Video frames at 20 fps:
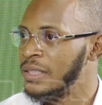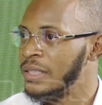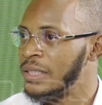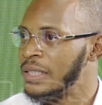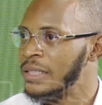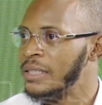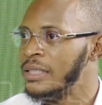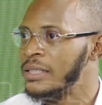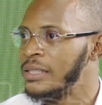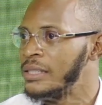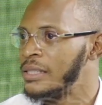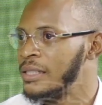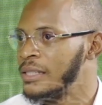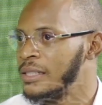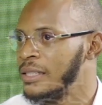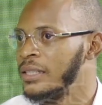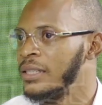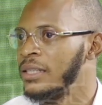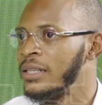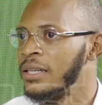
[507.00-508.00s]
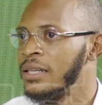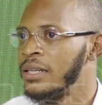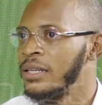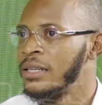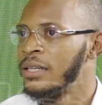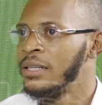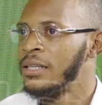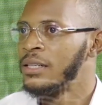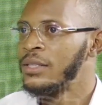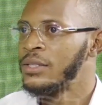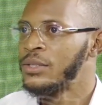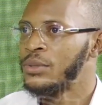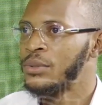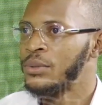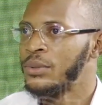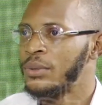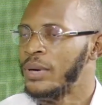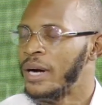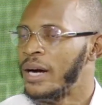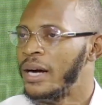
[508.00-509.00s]
in the league this season.
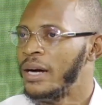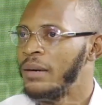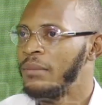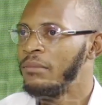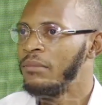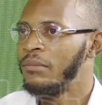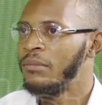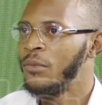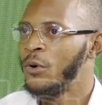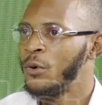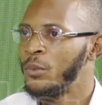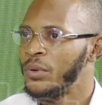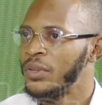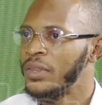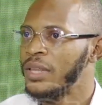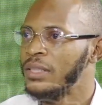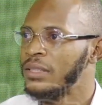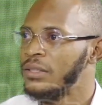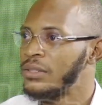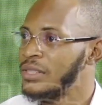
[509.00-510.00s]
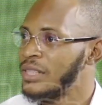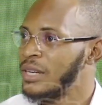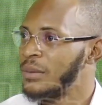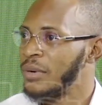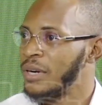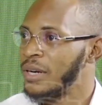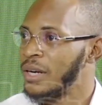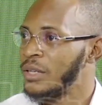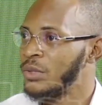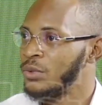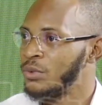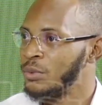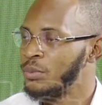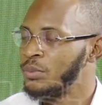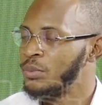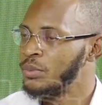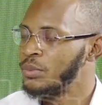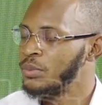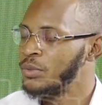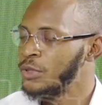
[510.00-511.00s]
So I'm hoping that Crystal Palace
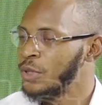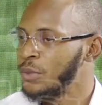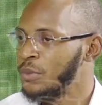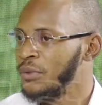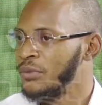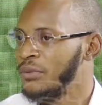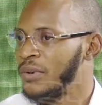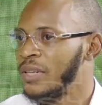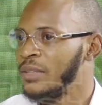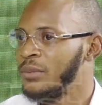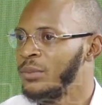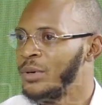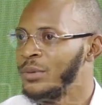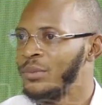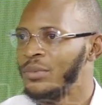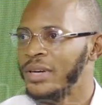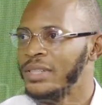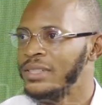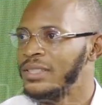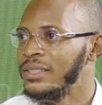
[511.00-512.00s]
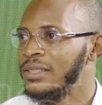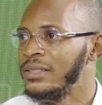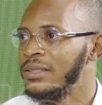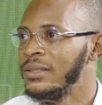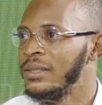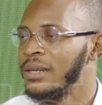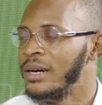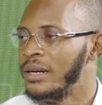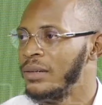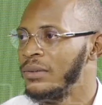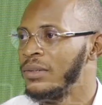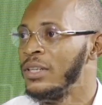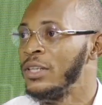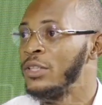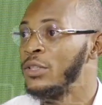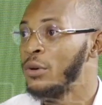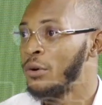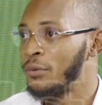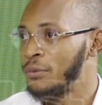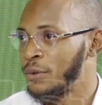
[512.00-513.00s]
will put up a fight, but Brighton are
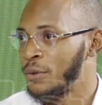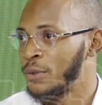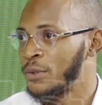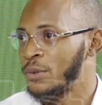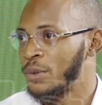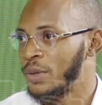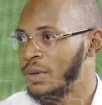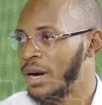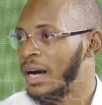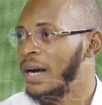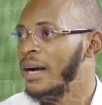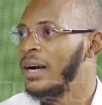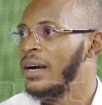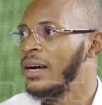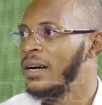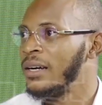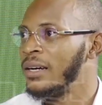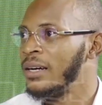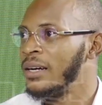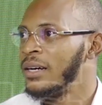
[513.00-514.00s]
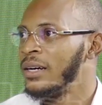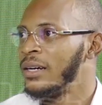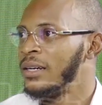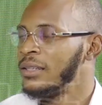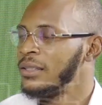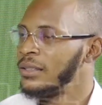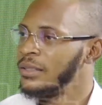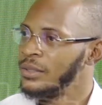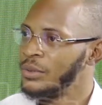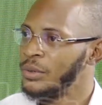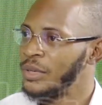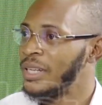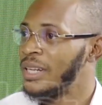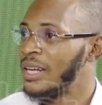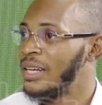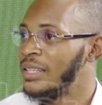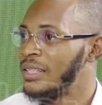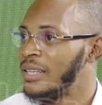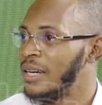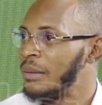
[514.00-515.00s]
really tough not to crack.
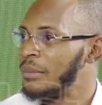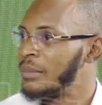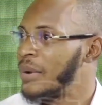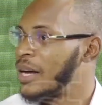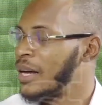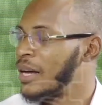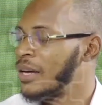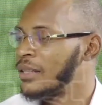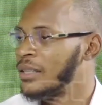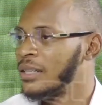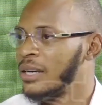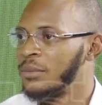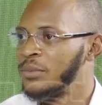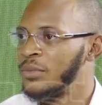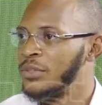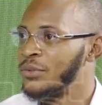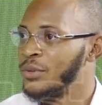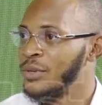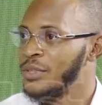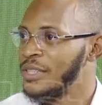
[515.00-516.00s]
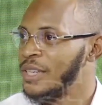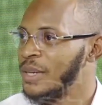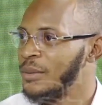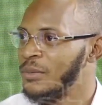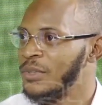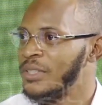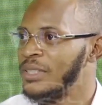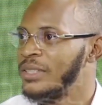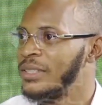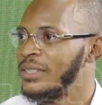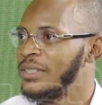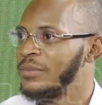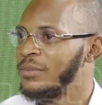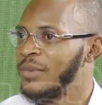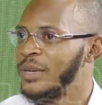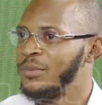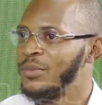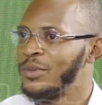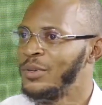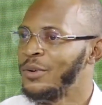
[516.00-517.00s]
Looking at their their previous game with
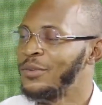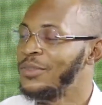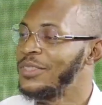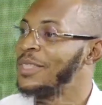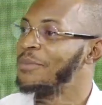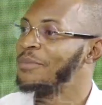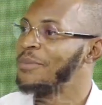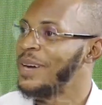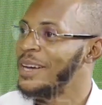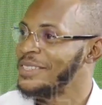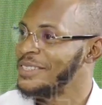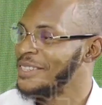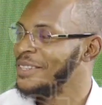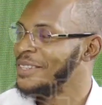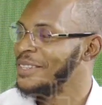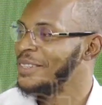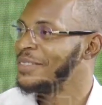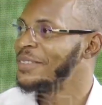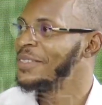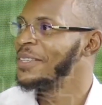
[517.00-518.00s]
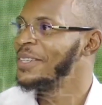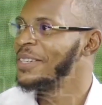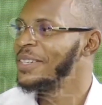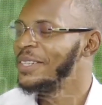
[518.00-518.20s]
my beloved team Arsenal,